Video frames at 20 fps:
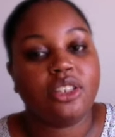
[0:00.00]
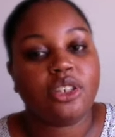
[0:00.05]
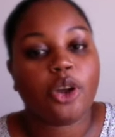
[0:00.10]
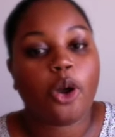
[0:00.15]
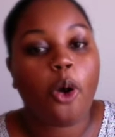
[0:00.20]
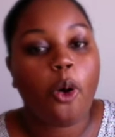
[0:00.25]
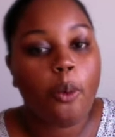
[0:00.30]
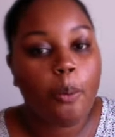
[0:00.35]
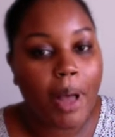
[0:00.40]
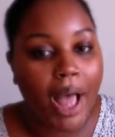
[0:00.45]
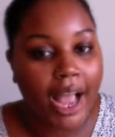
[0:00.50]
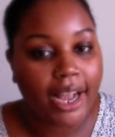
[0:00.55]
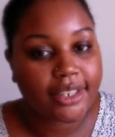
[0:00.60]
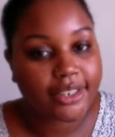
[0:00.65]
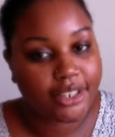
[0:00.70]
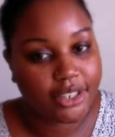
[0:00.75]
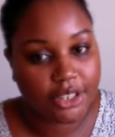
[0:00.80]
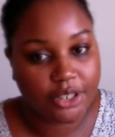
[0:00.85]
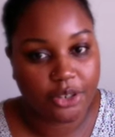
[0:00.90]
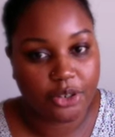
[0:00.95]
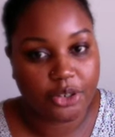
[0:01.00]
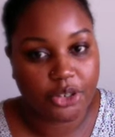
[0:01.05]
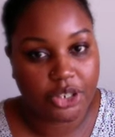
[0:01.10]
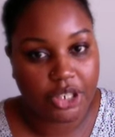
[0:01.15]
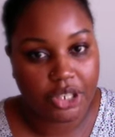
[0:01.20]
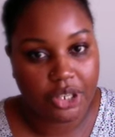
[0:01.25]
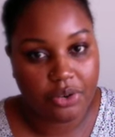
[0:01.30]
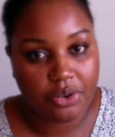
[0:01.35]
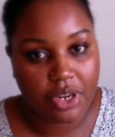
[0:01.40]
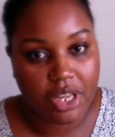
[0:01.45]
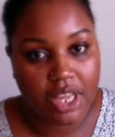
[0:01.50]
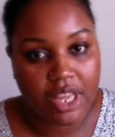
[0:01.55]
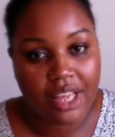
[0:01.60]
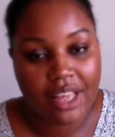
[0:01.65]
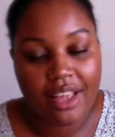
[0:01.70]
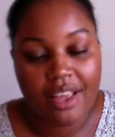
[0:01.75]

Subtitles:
go back to the nursing unit.